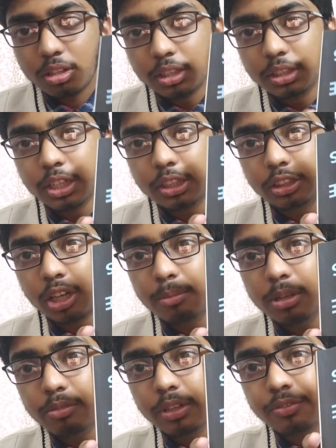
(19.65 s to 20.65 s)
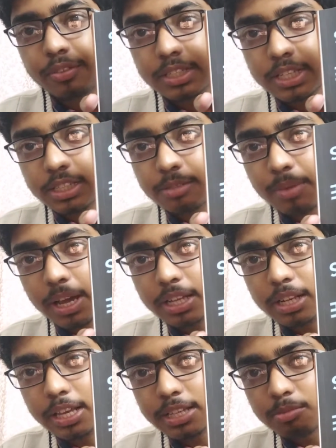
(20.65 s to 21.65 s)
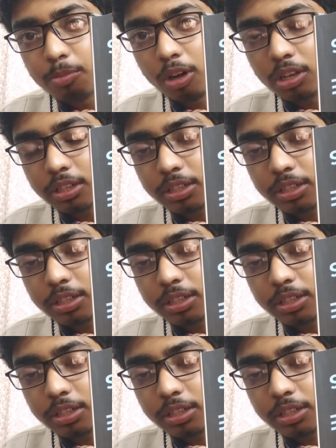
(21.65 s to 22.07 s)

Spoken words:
The Trouble with Physics by Lee Smolin.